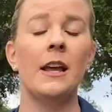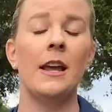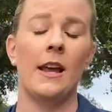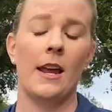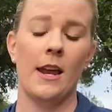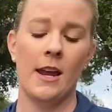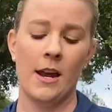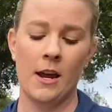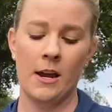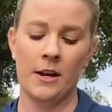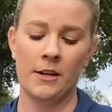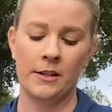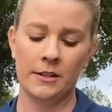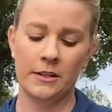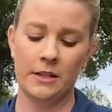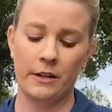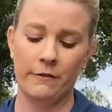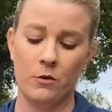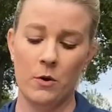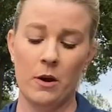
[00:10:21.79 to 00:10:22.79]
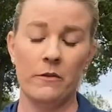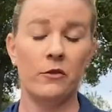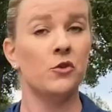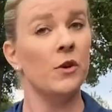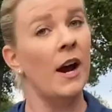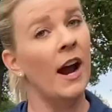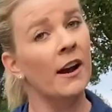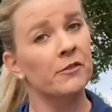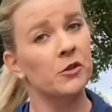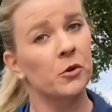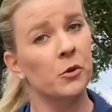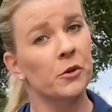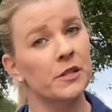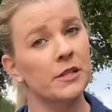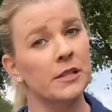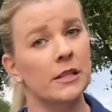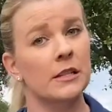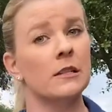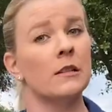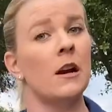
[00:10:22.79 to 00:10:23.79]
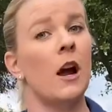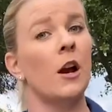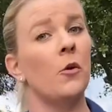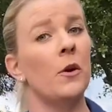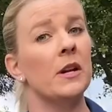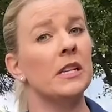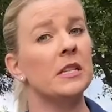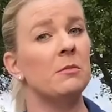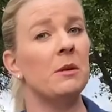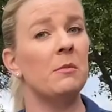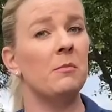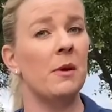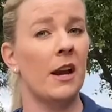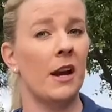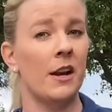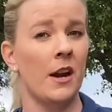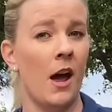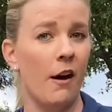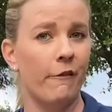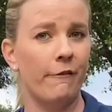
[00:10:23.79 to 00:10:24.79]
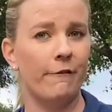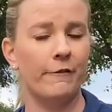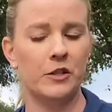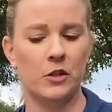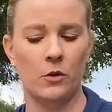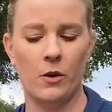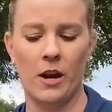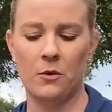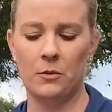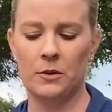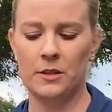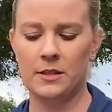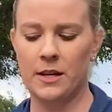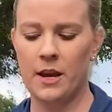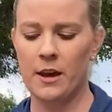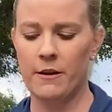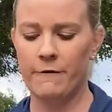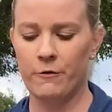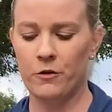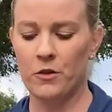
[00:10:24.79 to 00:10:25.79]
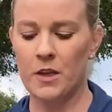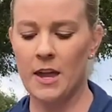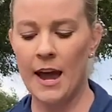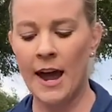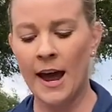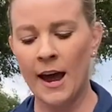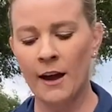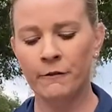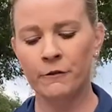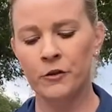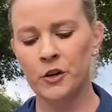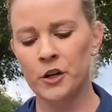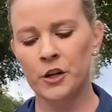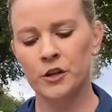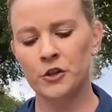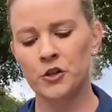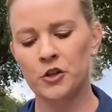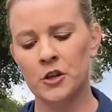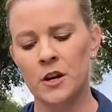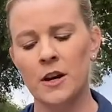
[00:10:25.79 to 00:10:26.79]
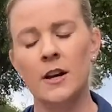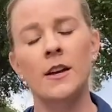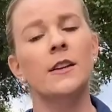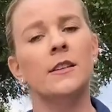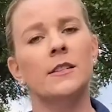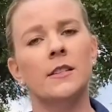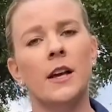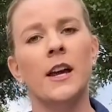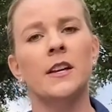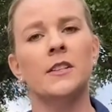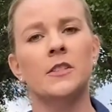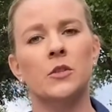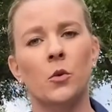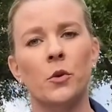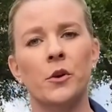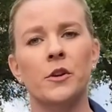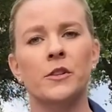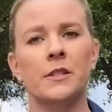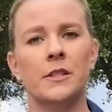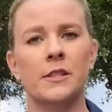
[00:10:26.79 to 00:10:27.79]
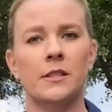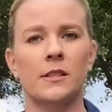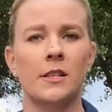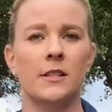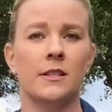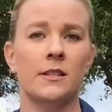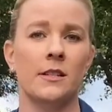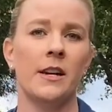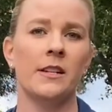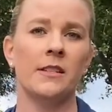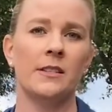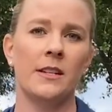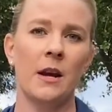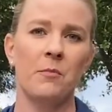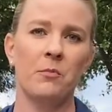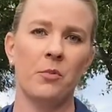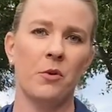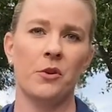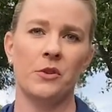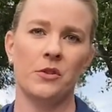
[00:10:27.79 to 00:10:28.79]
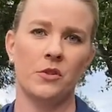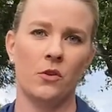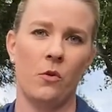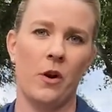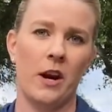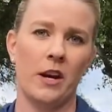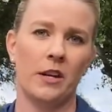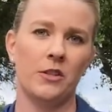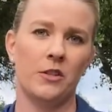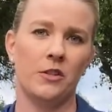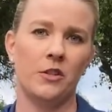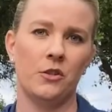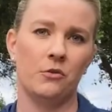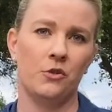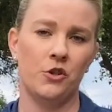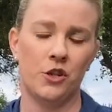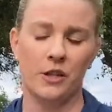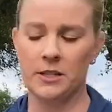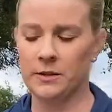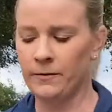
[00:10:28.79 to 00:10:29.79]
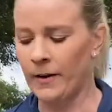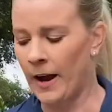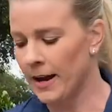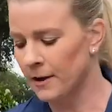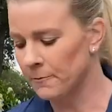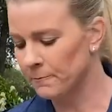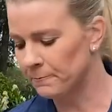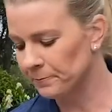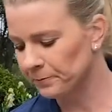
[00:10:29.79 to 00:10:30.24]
And if you have a draft horse, it's not going to be big enough. So I would say for the average sized horse, this size diaper is going to do just fine.